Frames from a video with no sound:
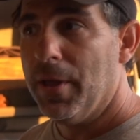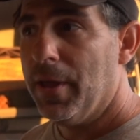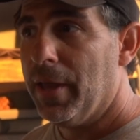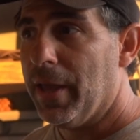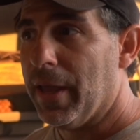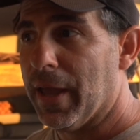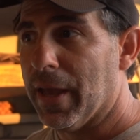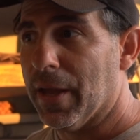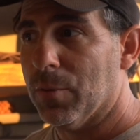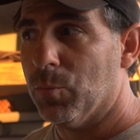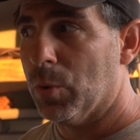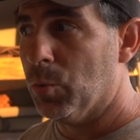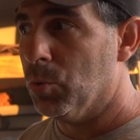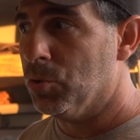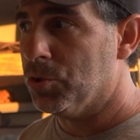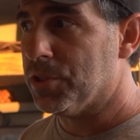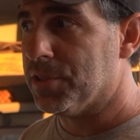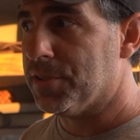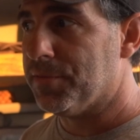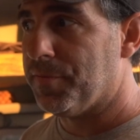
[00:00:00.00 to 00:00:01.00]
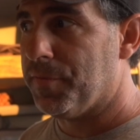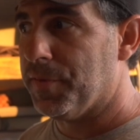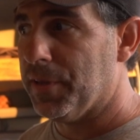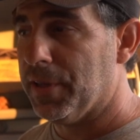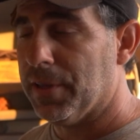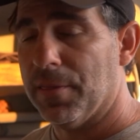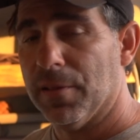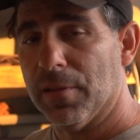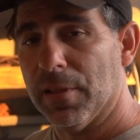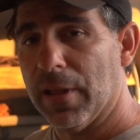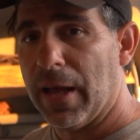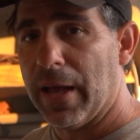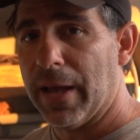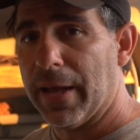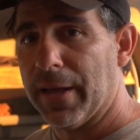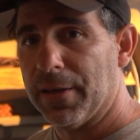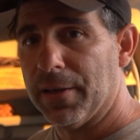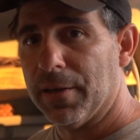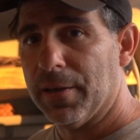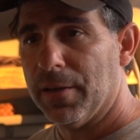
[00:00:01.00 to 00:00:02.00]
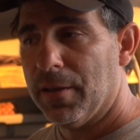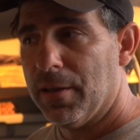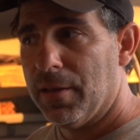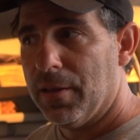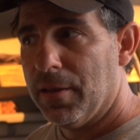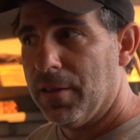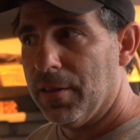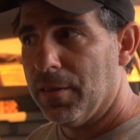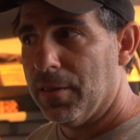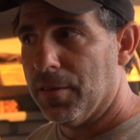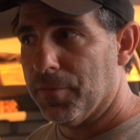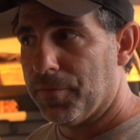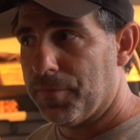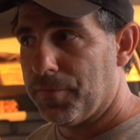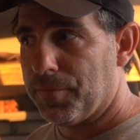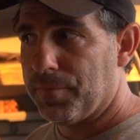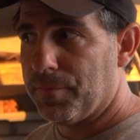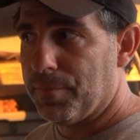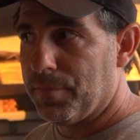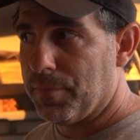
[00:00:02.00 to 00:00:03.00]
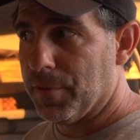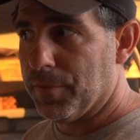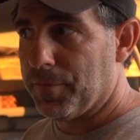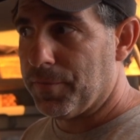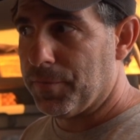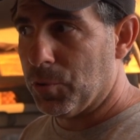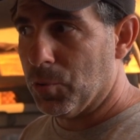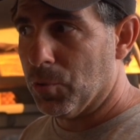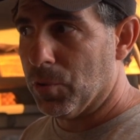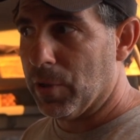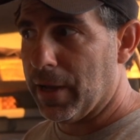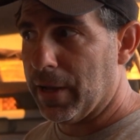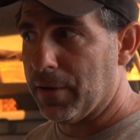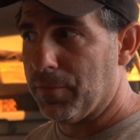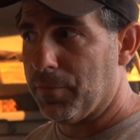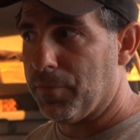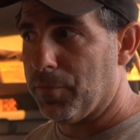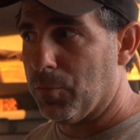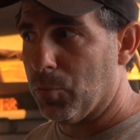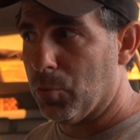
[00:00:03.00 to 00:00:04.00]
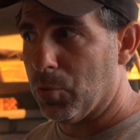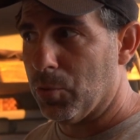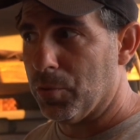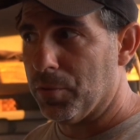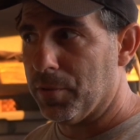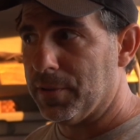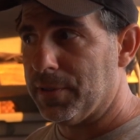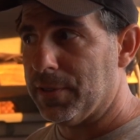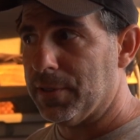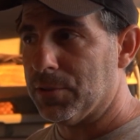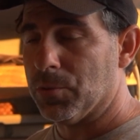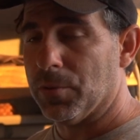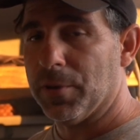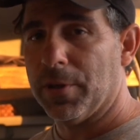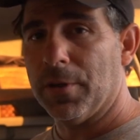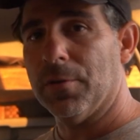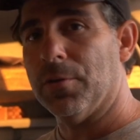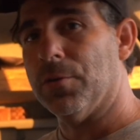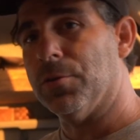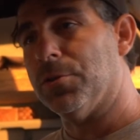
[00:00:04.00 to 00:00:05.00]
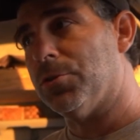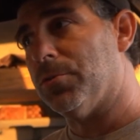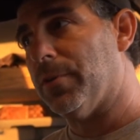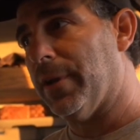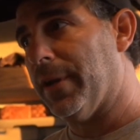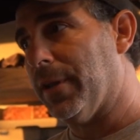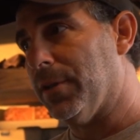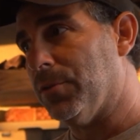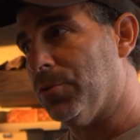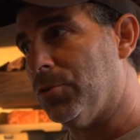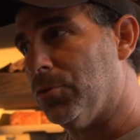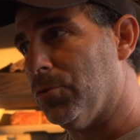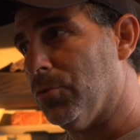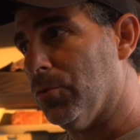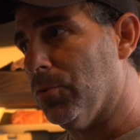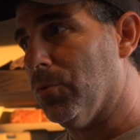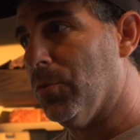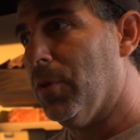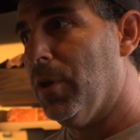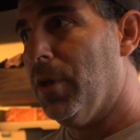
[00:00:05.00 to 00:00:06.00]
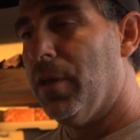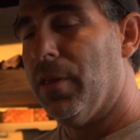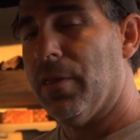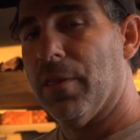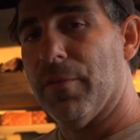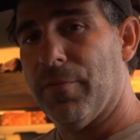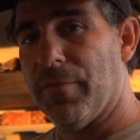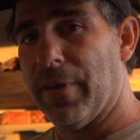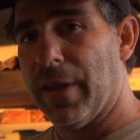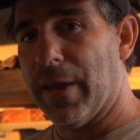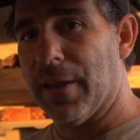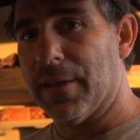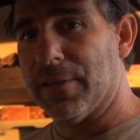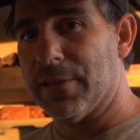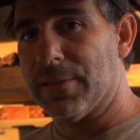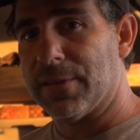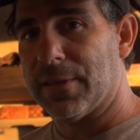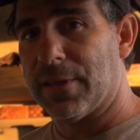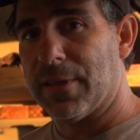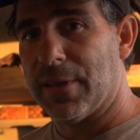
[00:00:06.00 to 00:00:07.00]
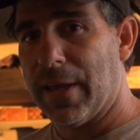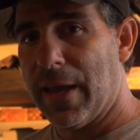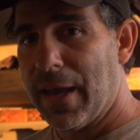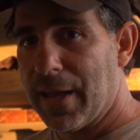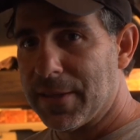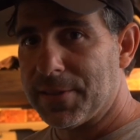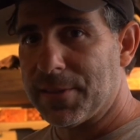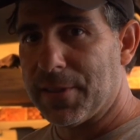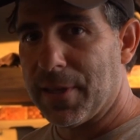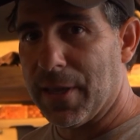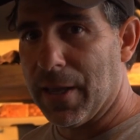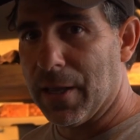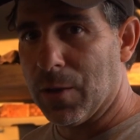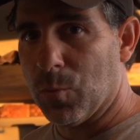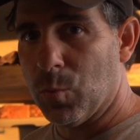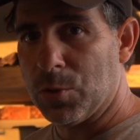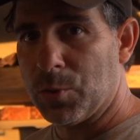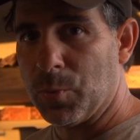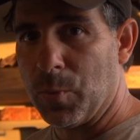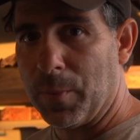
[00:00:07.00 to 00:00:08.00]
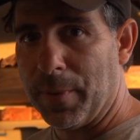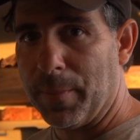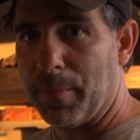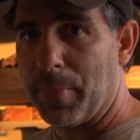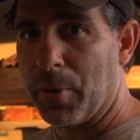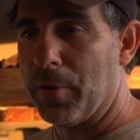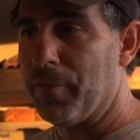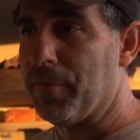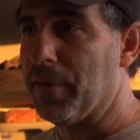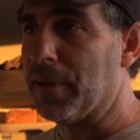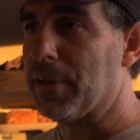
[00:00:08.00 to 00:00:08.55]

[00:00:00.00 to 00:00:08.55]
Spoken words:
and we would just feed the line, the fuel line for the diesel heater straight into the van's gas tank, which would be perfect.